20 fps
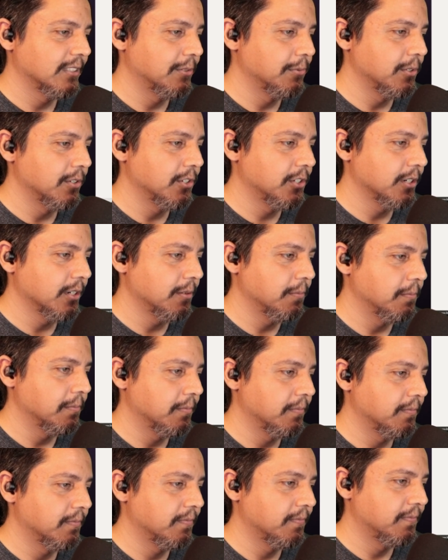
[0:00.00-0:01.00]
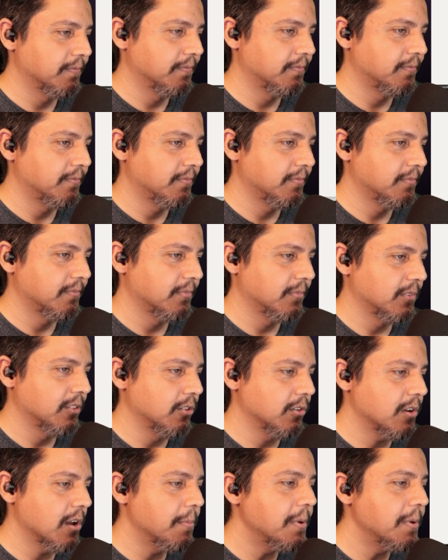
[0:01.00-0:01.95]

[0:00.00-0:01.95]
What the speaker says: What a shame. Look